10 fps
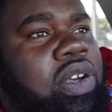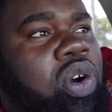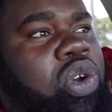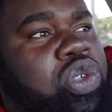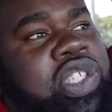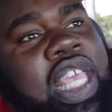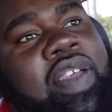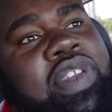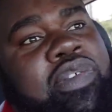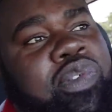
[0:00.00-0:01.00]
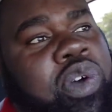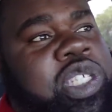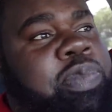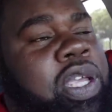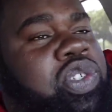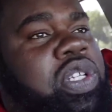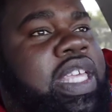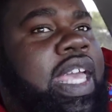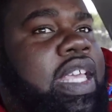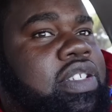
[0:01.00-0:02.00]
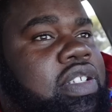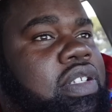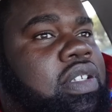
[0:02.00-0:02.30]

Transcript: or you saving it for a special occasion.